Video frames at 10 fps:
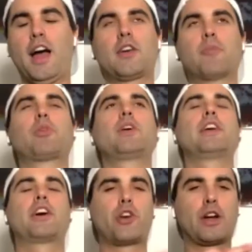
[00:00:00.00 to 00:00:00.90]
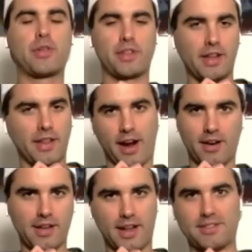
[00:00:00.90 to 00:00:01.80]
I completely agree with you
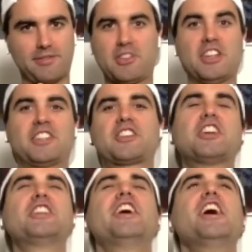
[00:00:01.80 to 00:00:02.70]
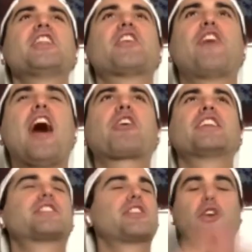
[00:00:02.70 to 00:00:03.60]
there. Couldn't the
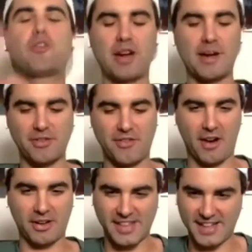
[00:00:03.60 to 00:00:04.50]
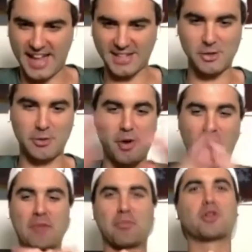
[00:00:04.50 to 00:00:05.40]
Falcons, don't even bring up the Falcons. That Super Bowl
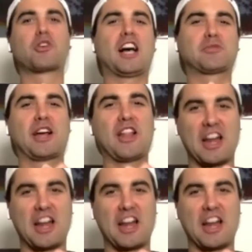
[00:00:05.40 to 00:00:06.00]
they blew cost me a lot